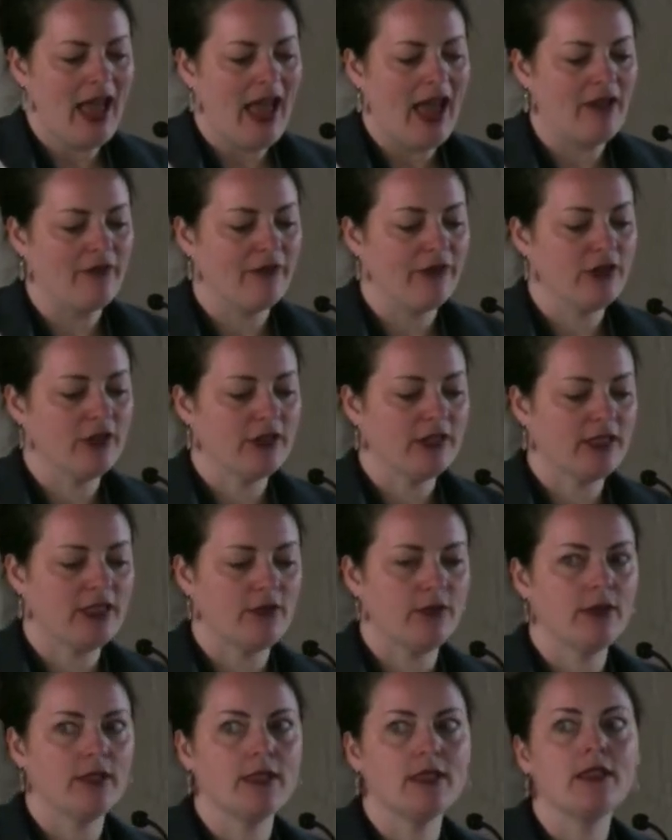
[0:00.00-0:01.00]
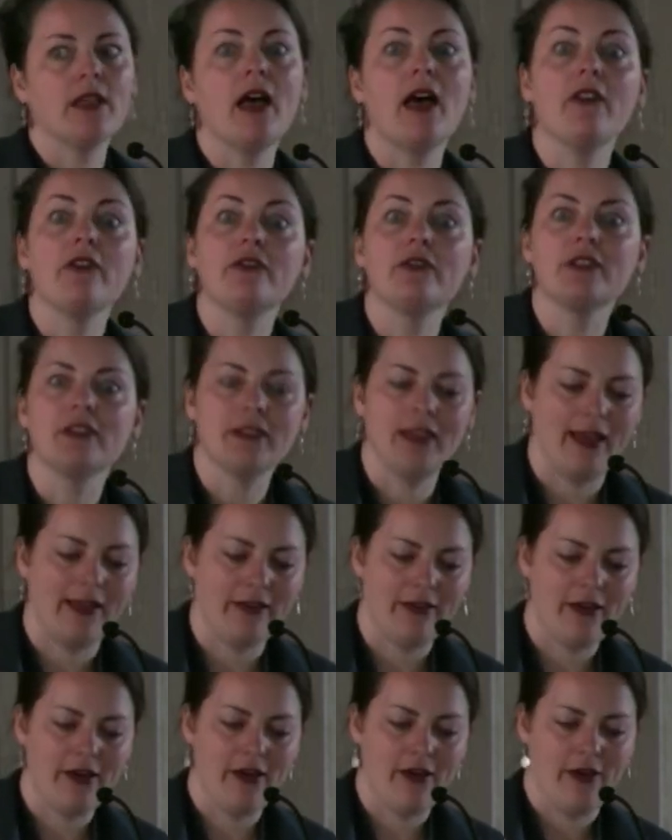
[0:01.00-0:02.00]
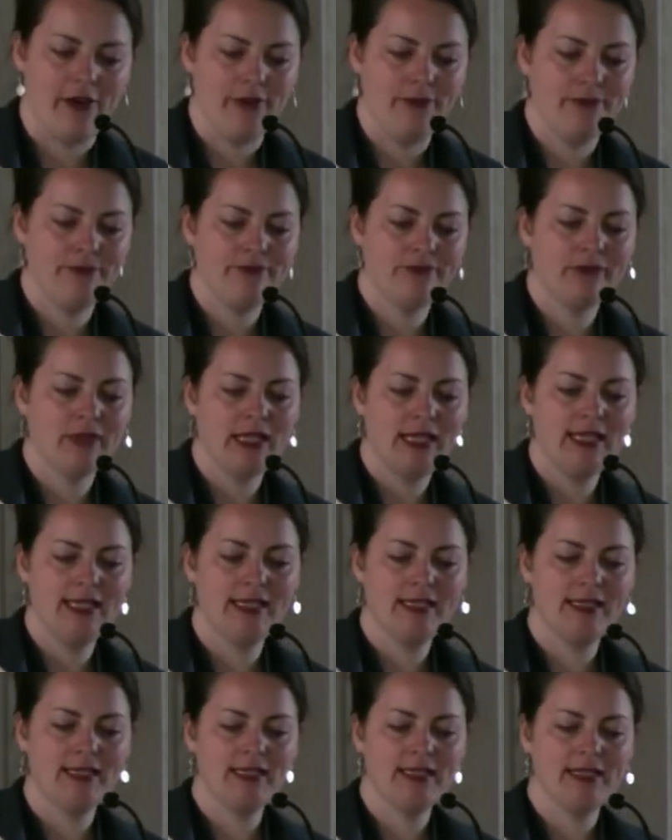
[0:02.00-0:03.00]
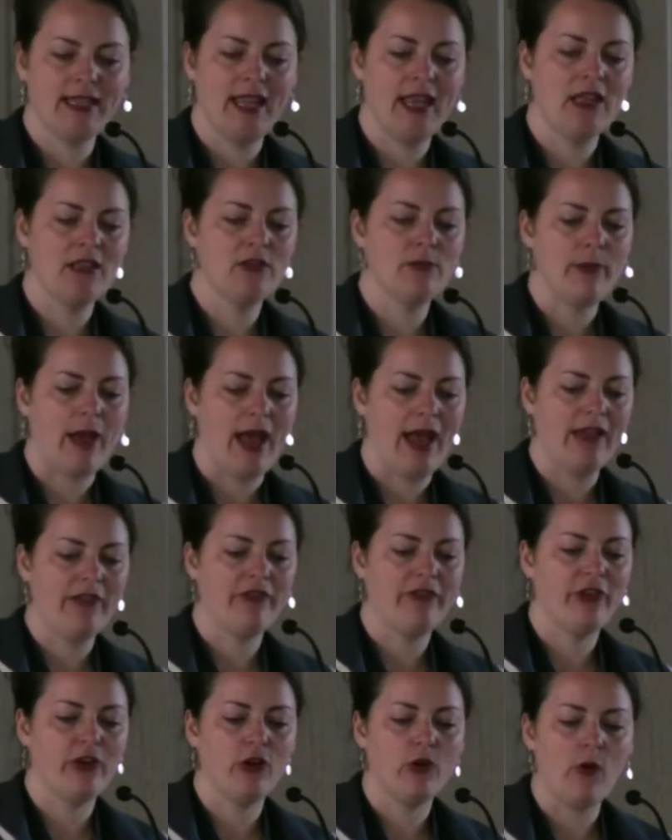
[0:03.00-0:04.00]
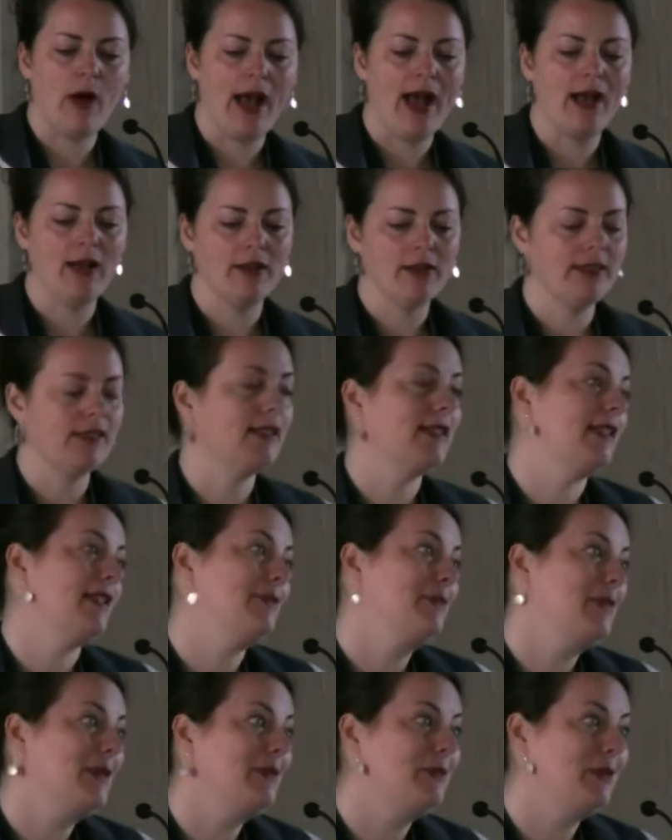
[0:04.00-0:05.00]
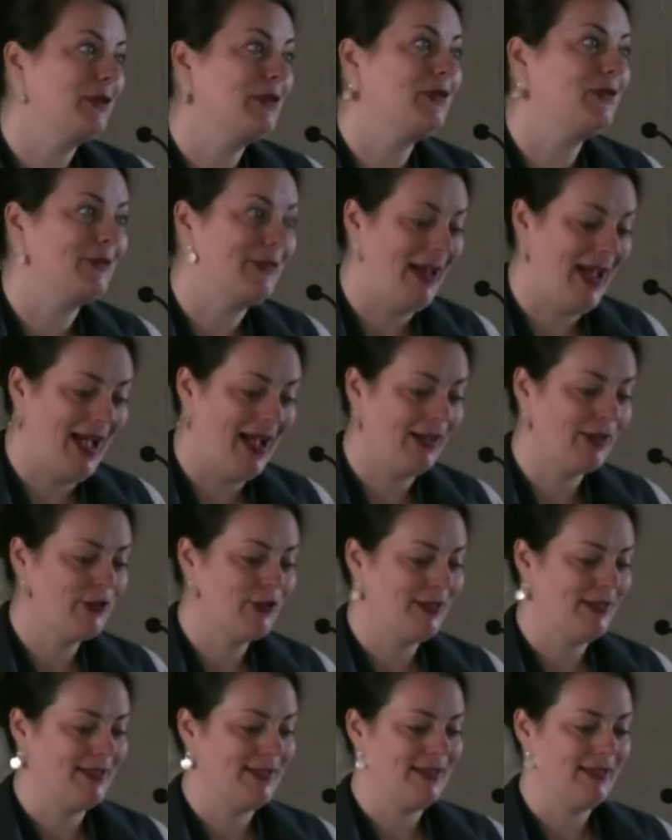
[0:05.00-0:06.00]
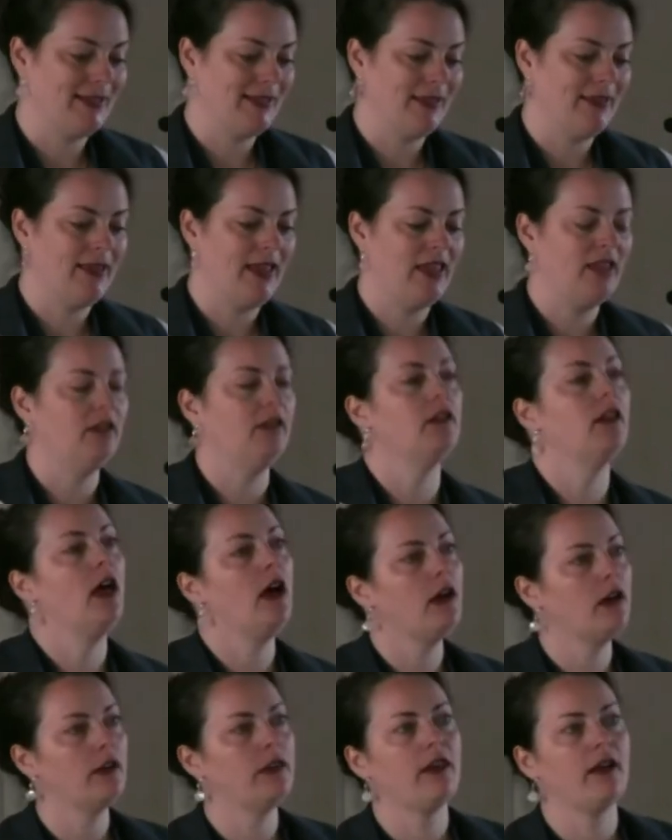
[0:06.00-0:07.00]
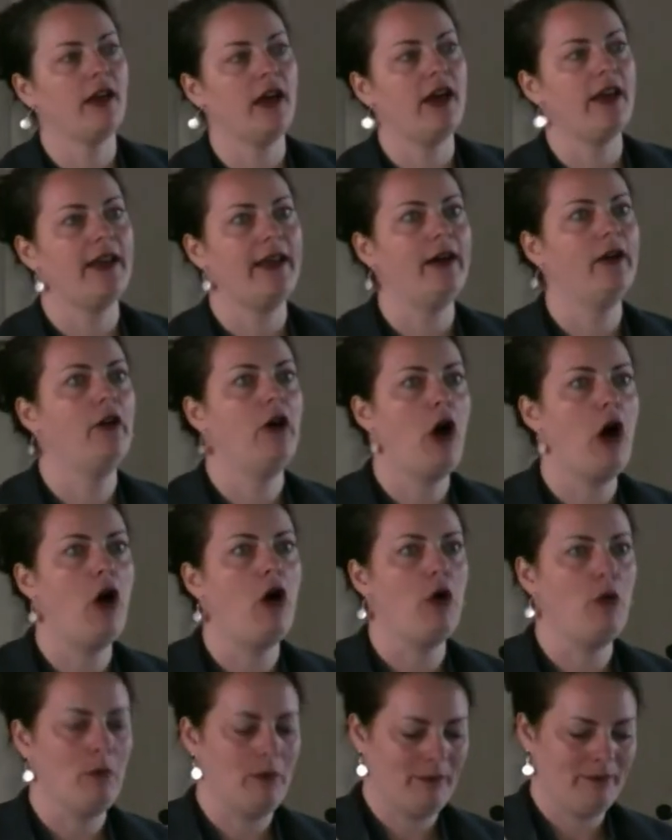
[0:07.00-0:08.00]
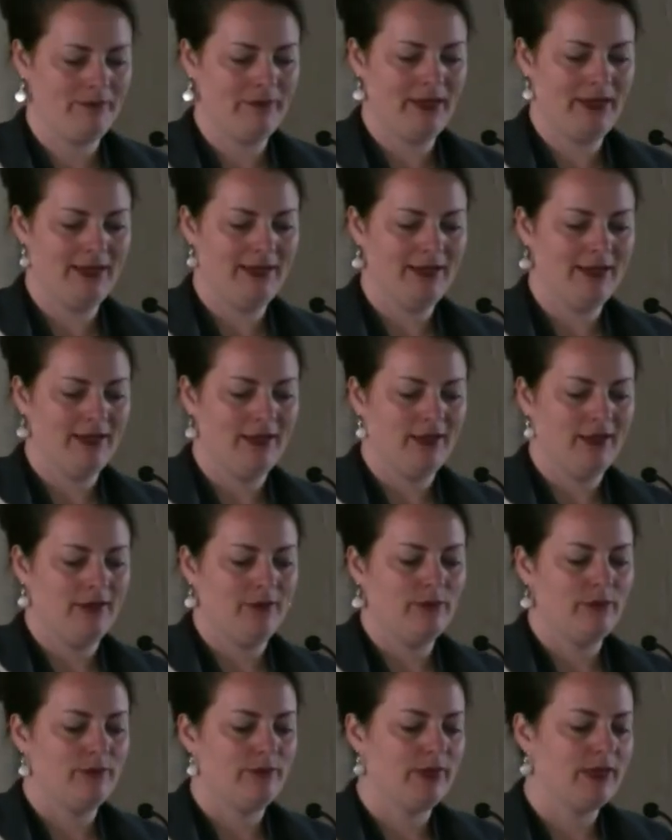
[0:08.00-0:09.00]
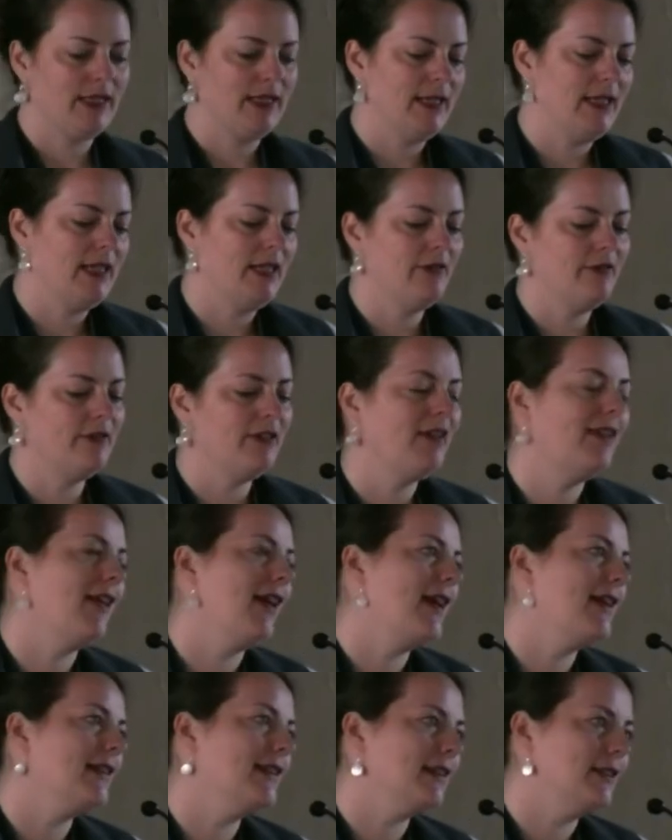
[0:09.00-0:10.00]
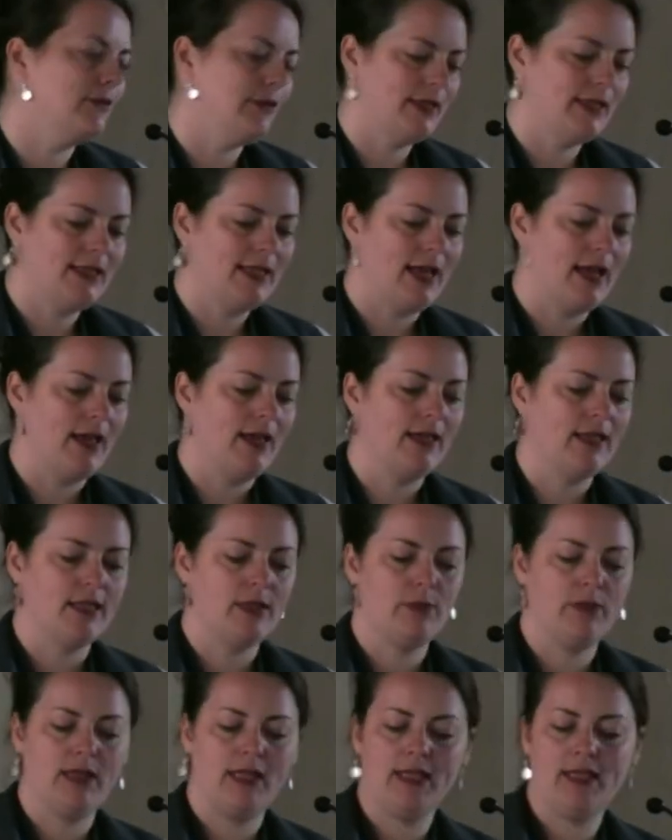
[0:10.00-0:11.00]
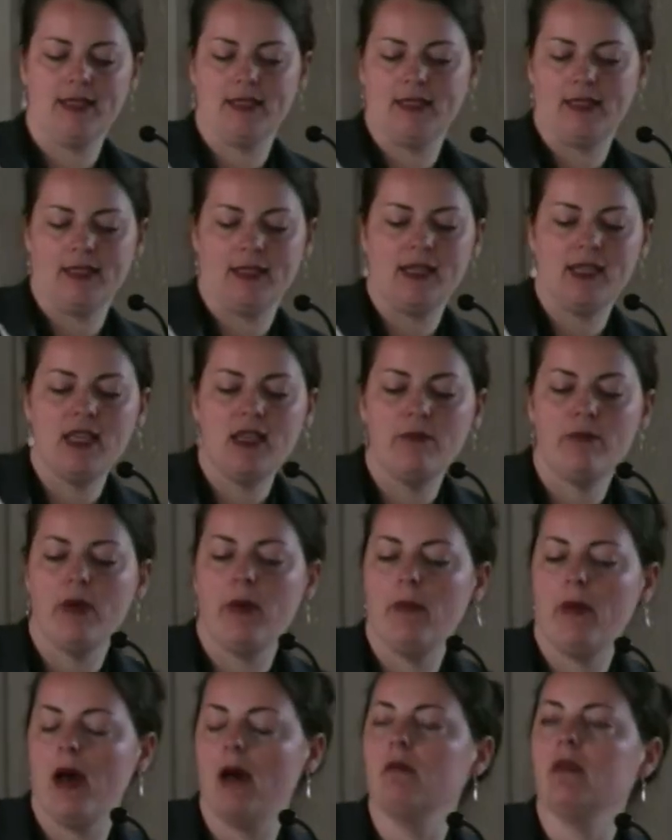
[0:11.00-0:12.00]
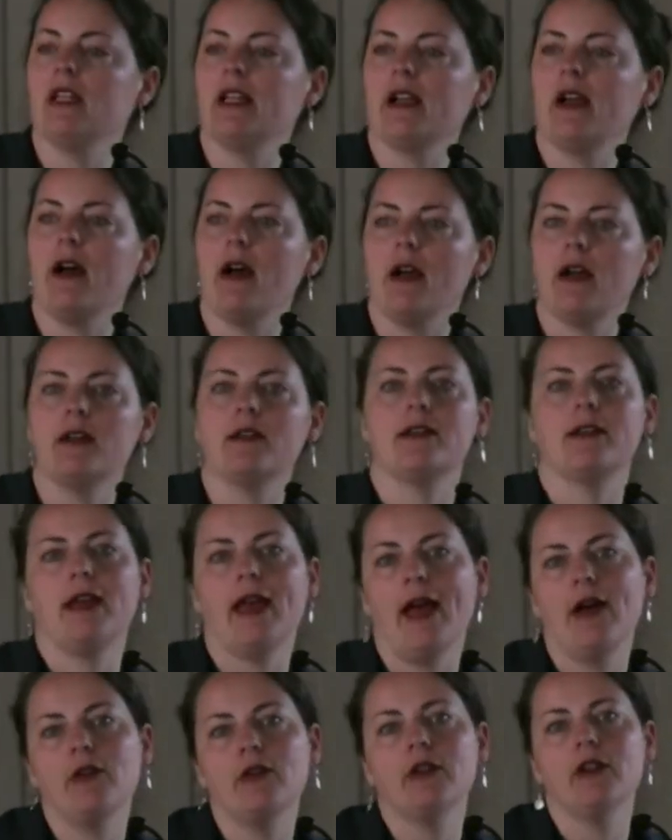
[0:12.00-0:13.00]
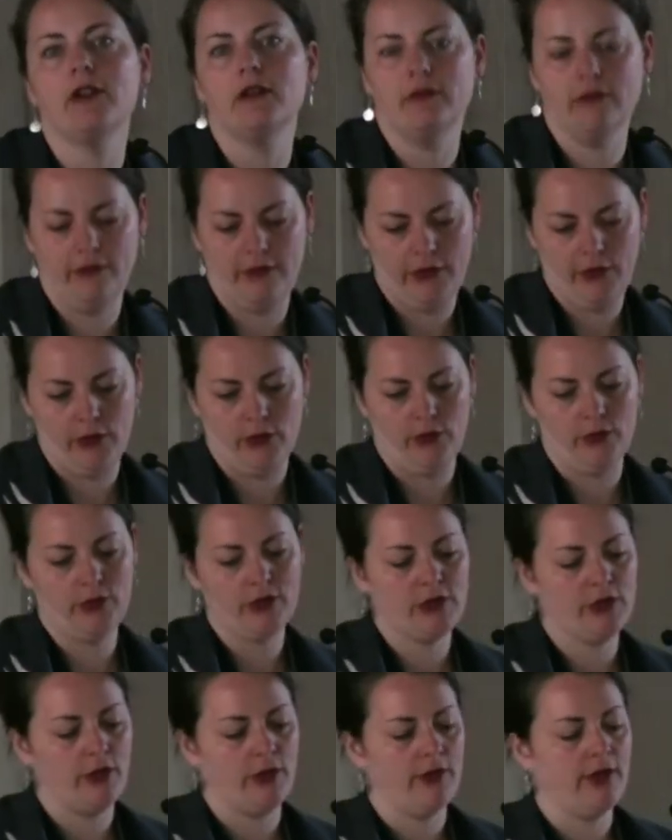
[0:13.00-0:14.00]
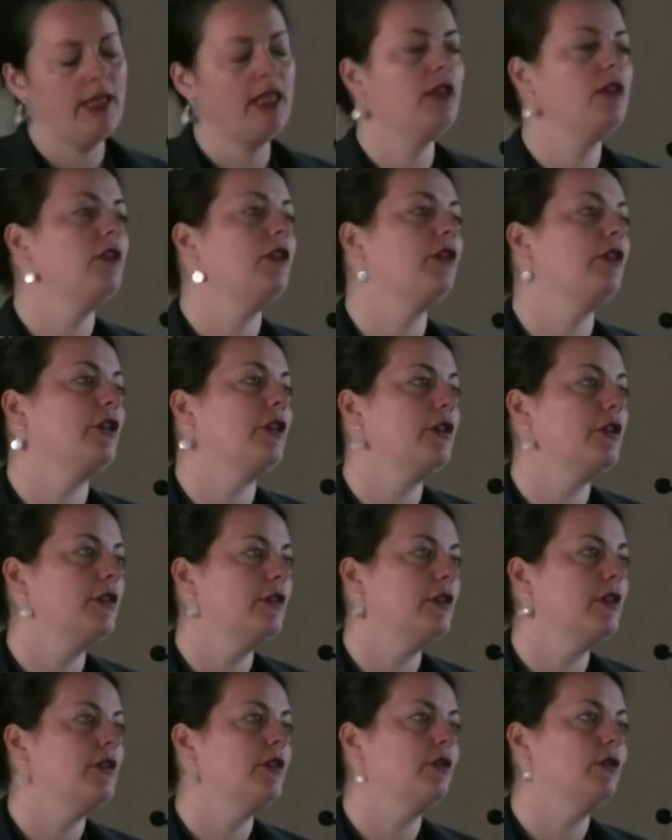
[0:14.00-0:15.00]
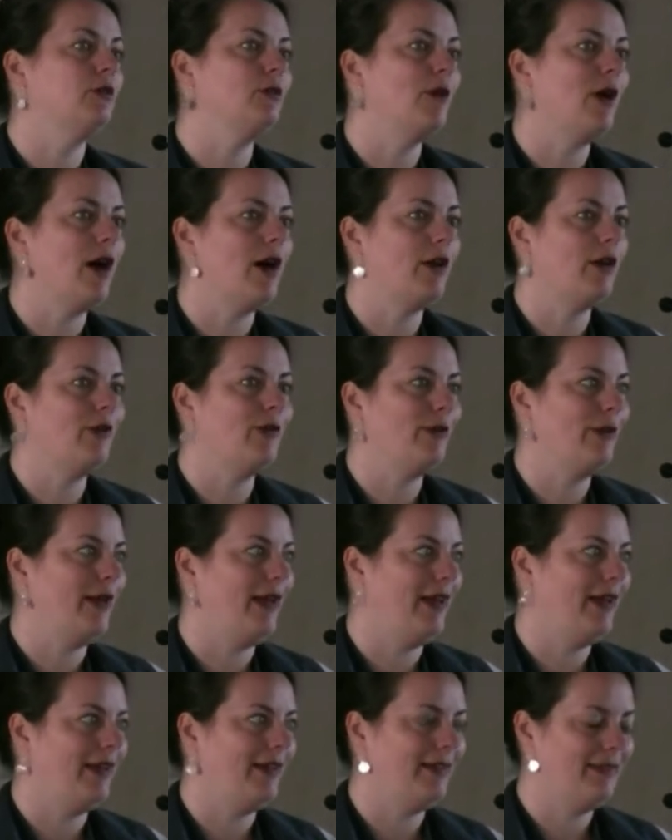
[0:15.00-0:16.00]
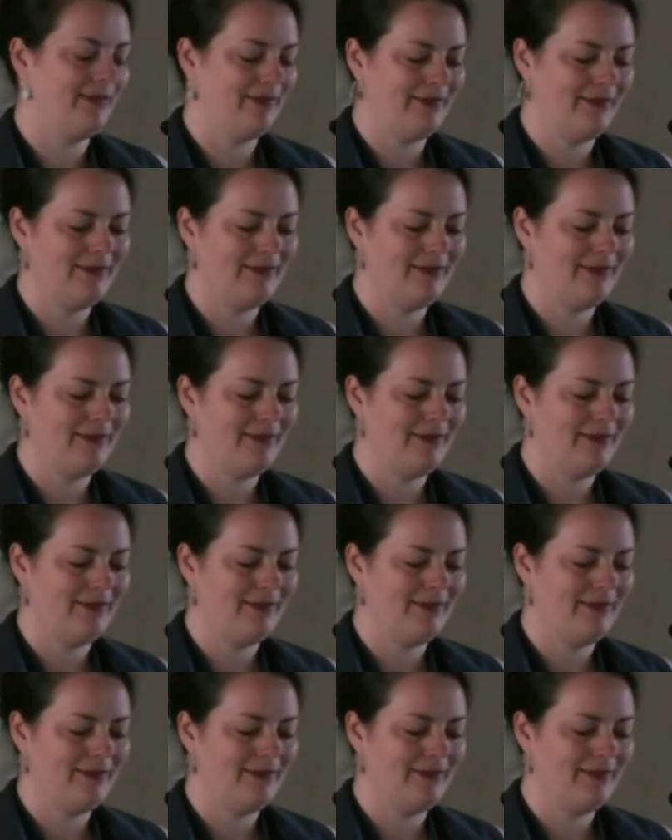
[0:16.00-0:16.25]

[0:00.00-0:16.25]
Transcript: At first, it was tough to let go. He'd stand by for a while to see people's reactions and then lug the cutout home. But he realized it was not his place to keep public art out of view, so he learned to walk away.